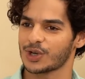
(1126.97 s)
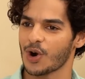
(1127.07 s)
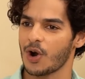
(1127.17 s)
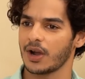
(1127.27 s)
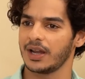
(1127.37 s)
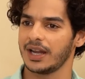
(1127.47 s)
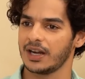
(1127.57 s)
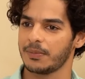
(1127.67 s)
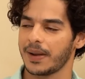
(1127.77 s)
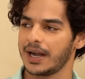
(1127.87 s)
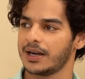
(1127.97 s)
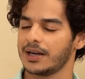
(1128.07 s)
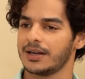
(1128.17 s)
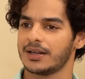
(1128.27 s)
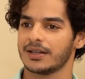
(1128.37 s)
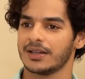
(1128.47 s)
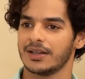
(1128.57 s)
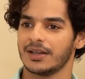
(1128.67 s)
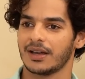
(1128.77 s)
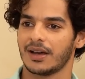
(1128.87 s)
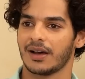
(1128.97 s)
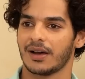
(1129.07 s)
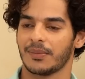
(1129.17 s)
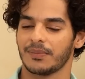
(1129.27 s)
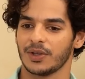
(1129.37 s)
strong, independent, um,